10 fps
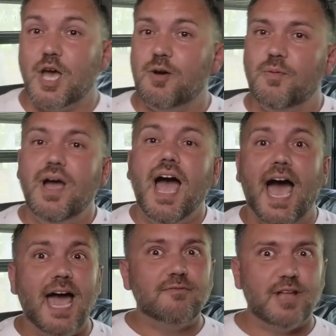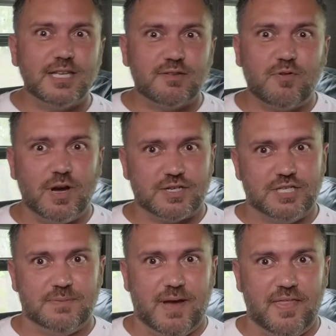so I have lots of
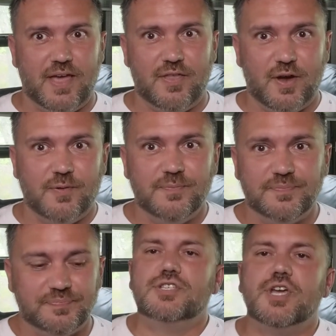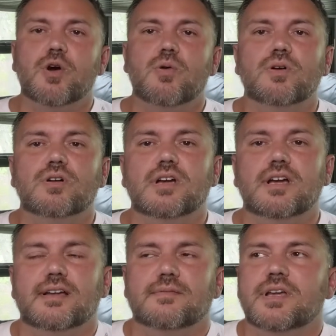questions about that though. So
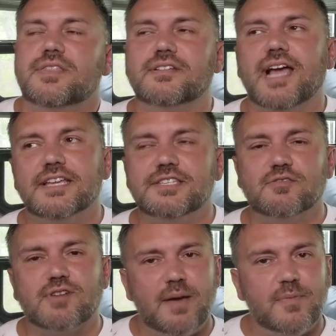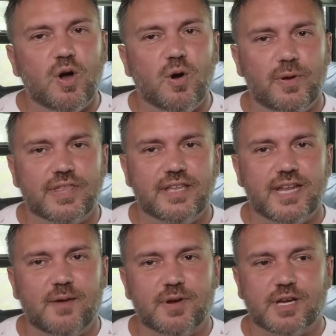uh, the last little rabbit hole with
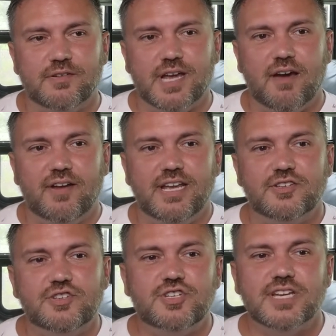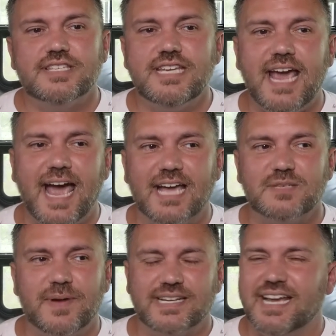it that I want to go down is just the
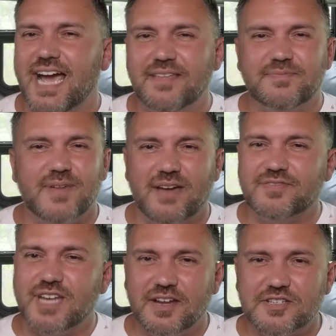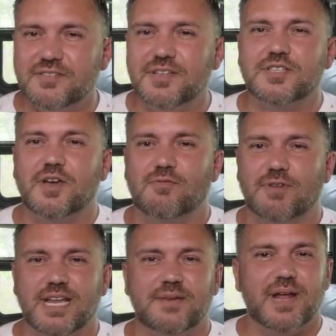aspect, that I, have touched on this
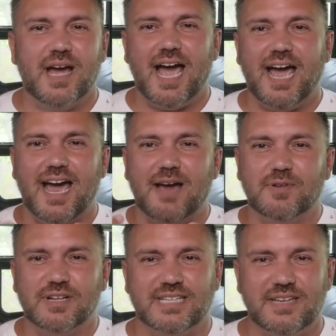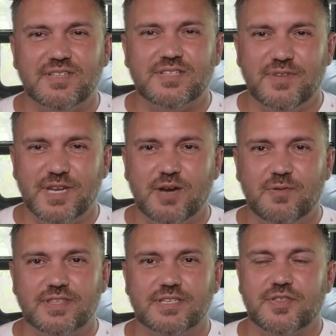already, but I, I want to leave this
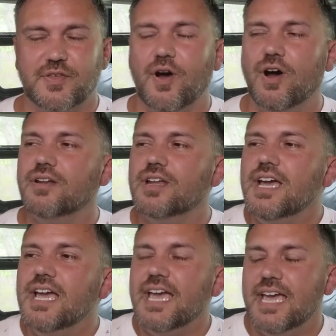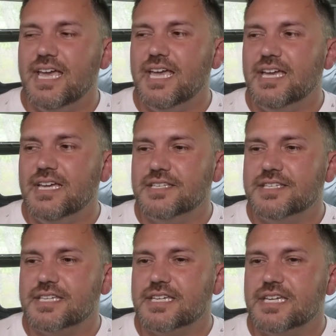video with this thought,
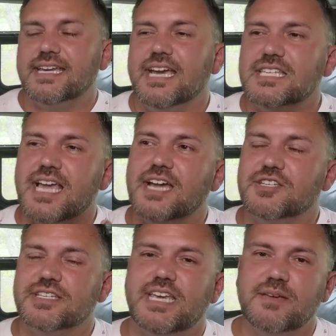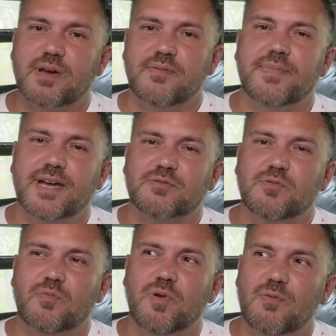is I guess I just keep coming back
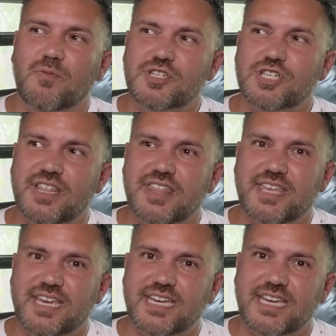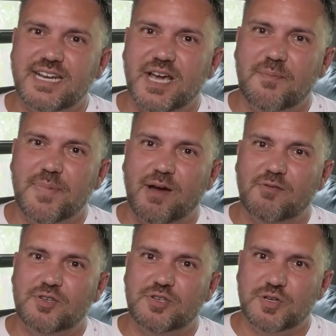to what was she thinking
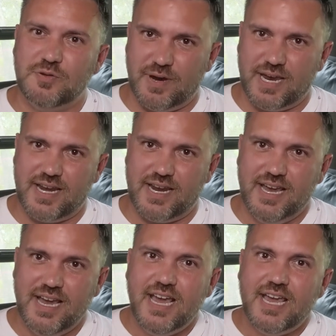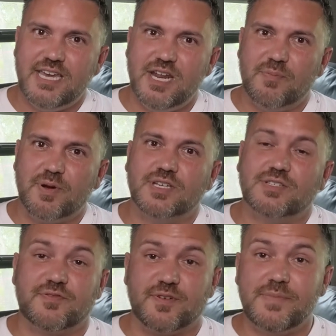about doing? You know,
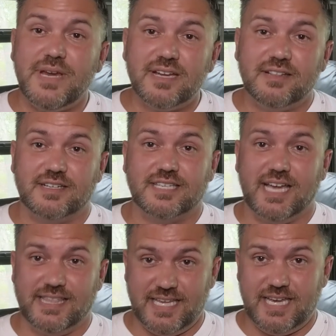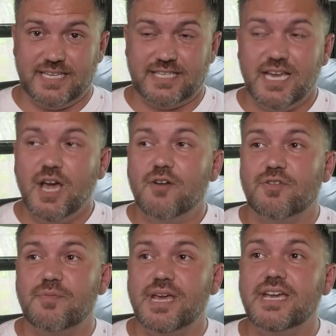because for me it looks like this.
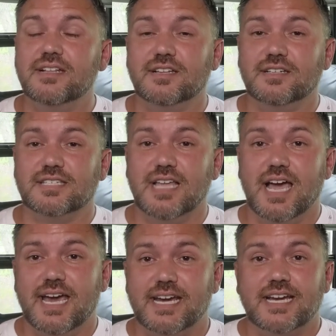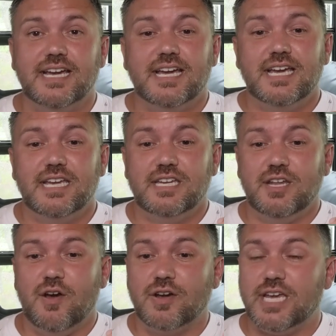For me it looks like
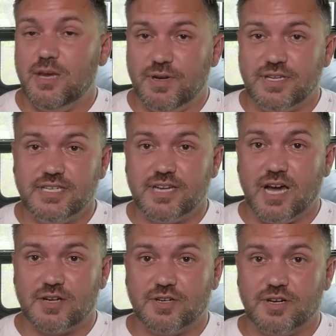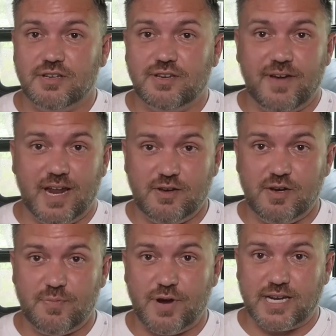you know, okay, you went to the doctor, you found
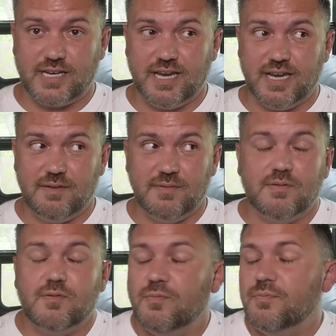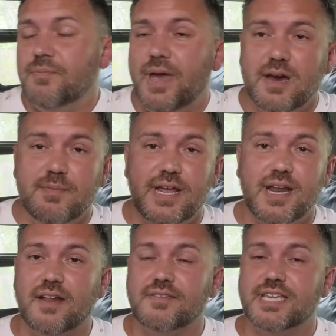out you're pregnant, may or
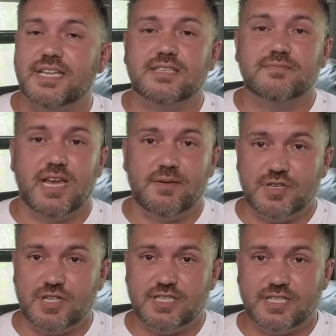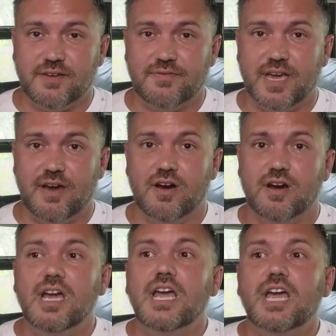may not have said some damaging stuff
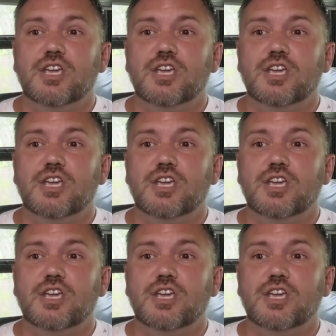there.